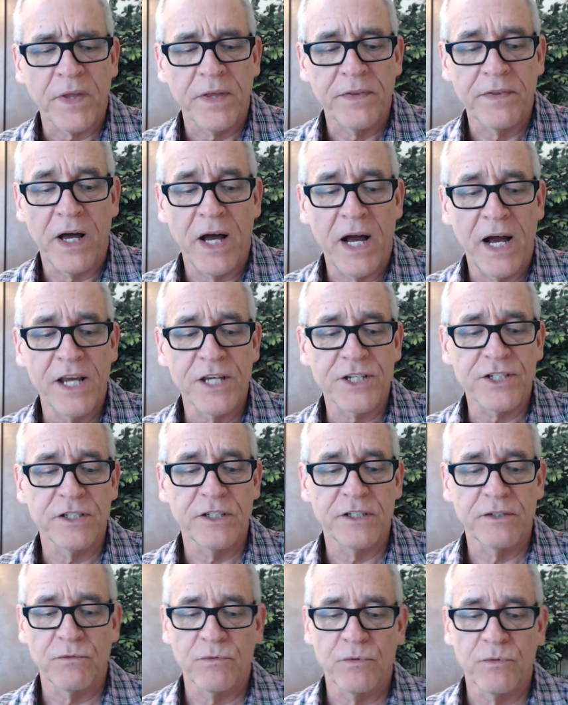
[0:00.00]
The highest
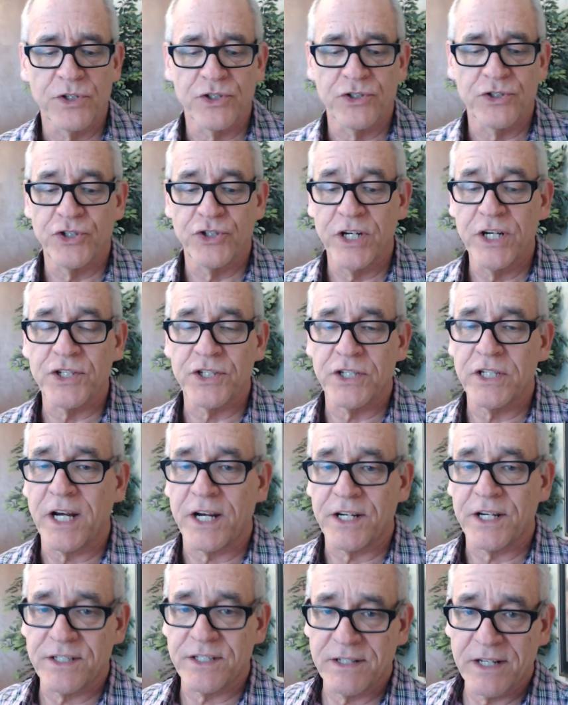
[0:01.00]
was
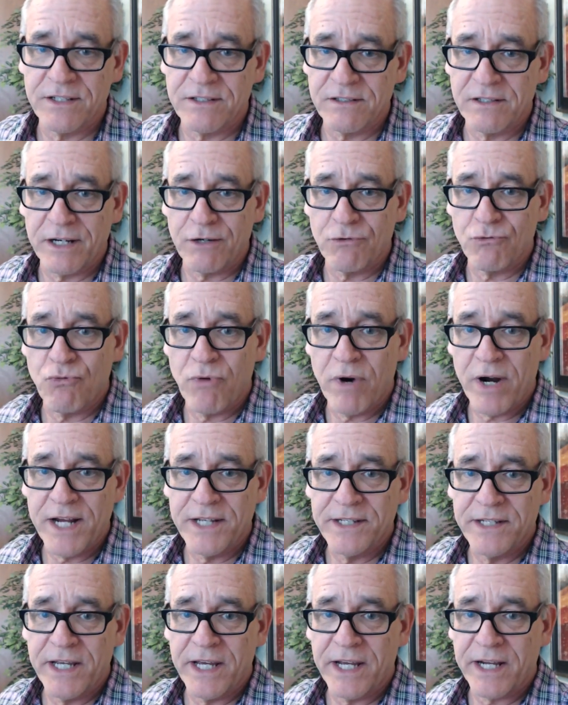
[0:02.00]
G6. That's like way
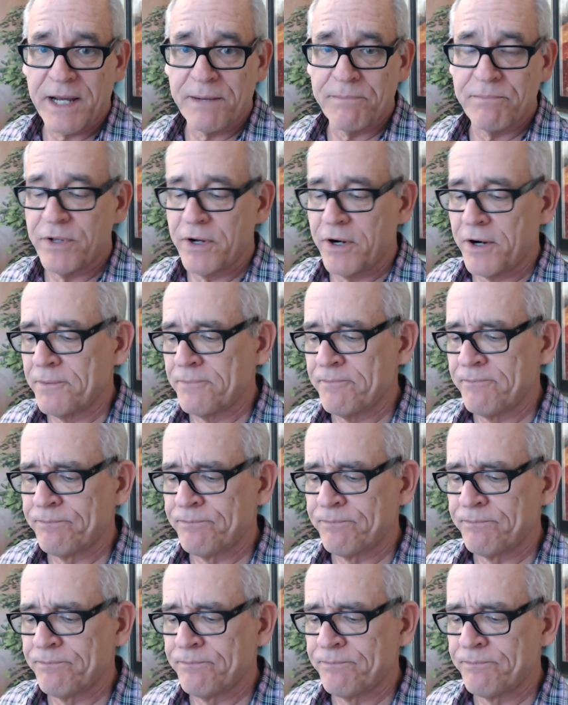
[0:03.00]
in the heck up there.